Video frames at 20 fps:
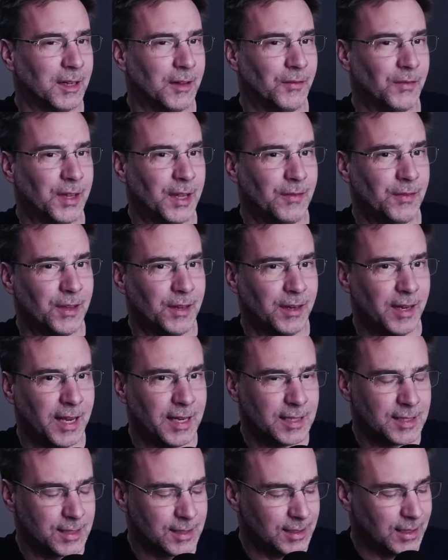And then the
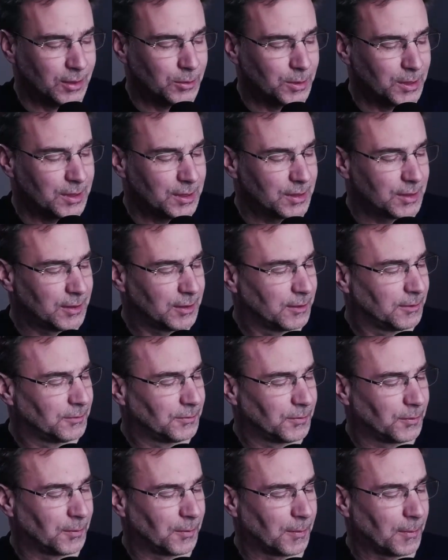next sequence
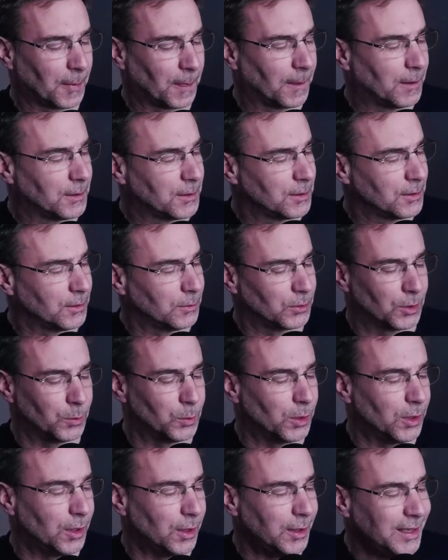
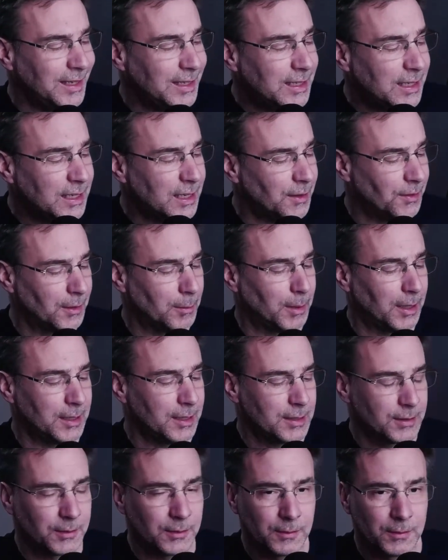with an E in the
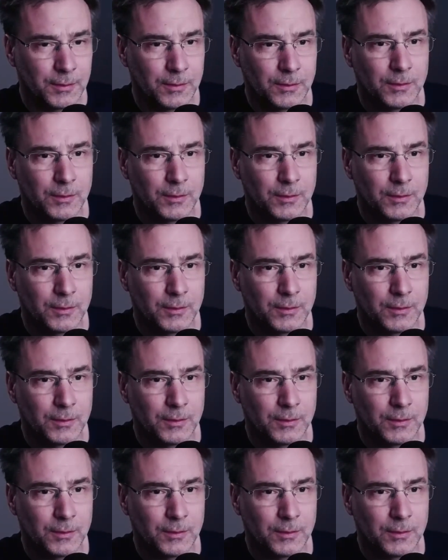bass.